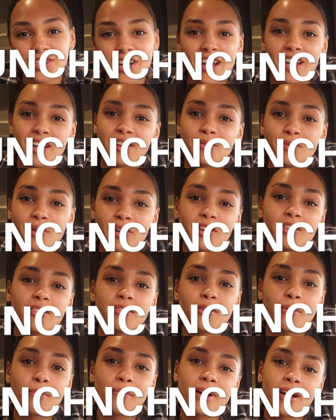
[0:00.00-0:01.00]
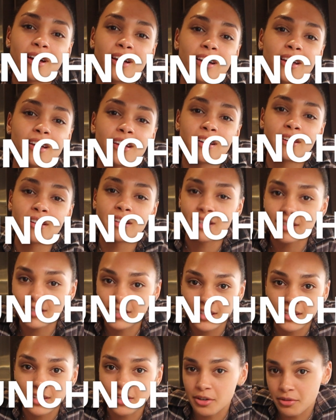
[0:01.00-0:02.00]
and one of my
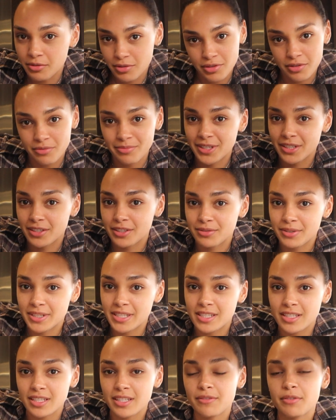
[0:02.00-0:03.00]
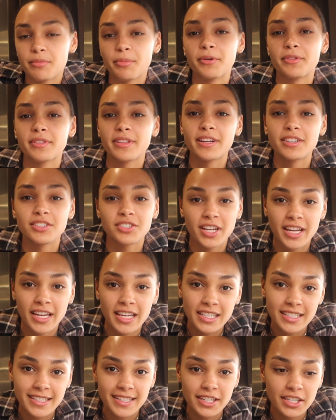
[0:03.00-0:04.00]
easy go-to meals recently for both lunch
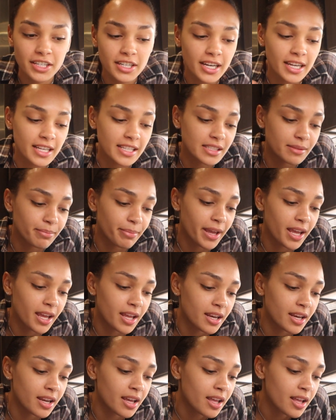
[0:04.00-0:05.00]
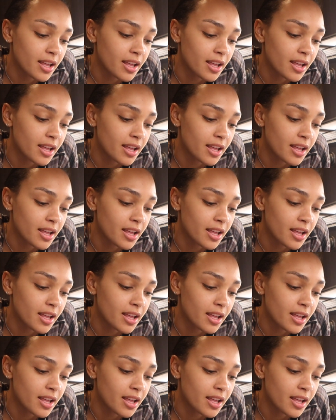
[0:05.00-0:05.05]
and dinner has been